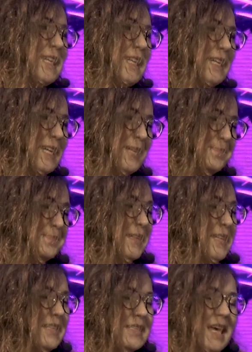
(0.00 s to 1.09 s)
telling him,
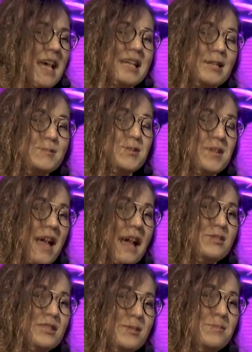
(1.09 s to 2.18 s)
Dad, I'm doing
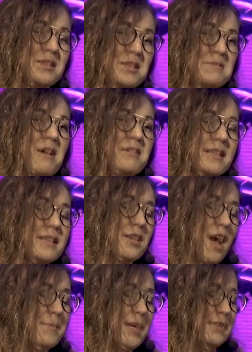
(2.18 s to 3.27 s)
actually pretty well in
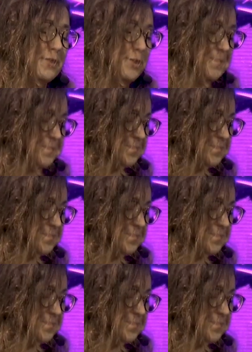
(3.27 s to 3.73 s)
economics.